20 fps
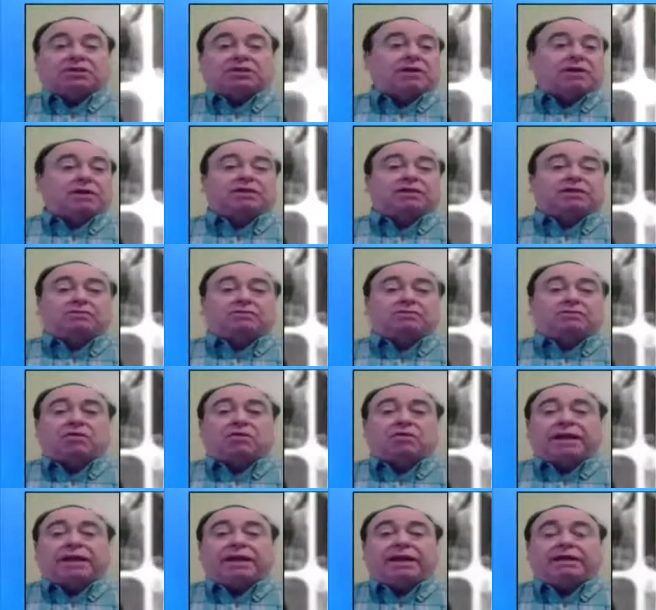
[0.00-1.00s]
who actually was
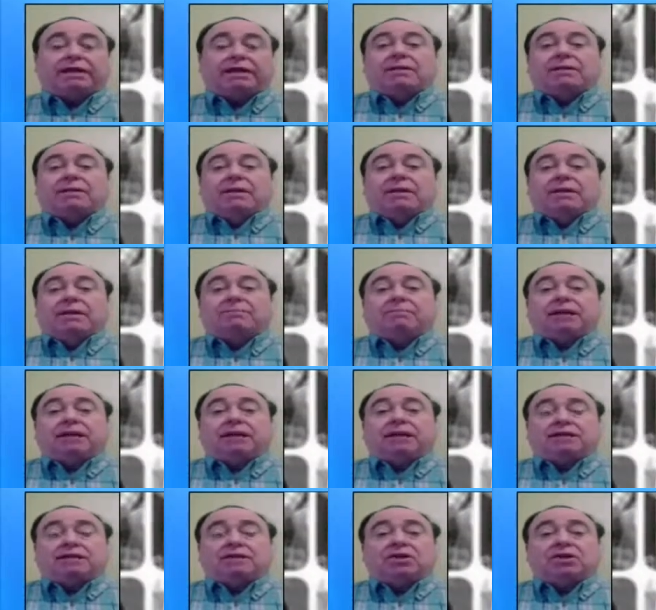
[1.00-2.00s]
acquitted.
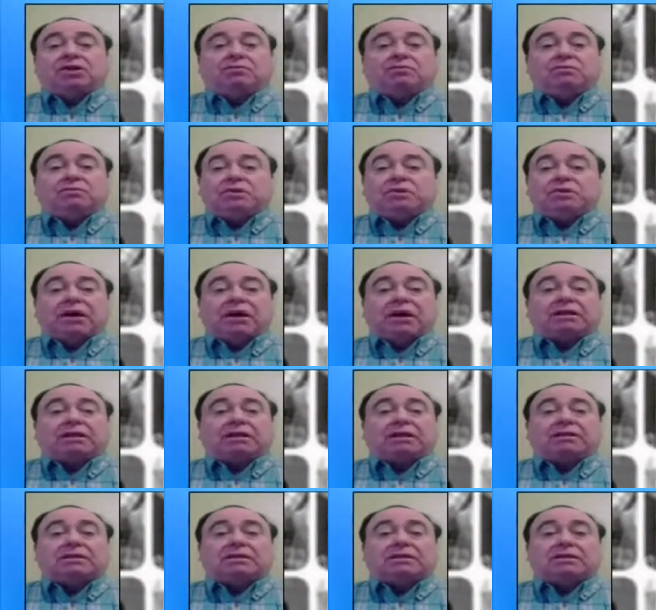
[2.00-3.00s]
But the
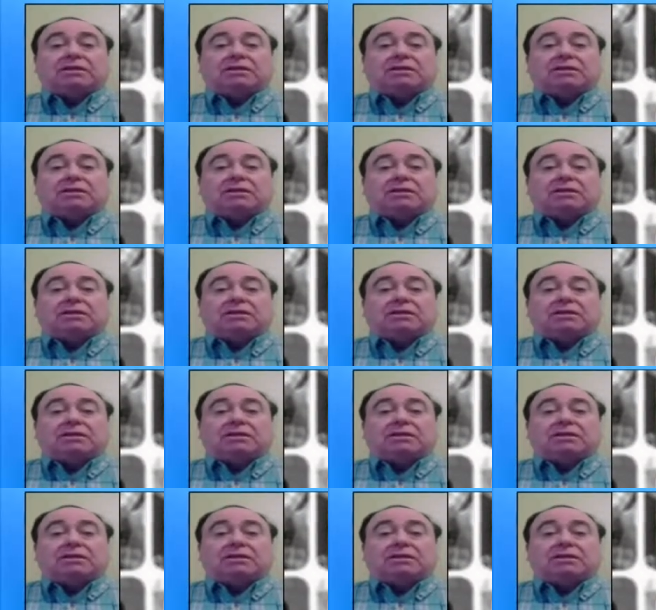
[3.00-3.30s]
Americans and the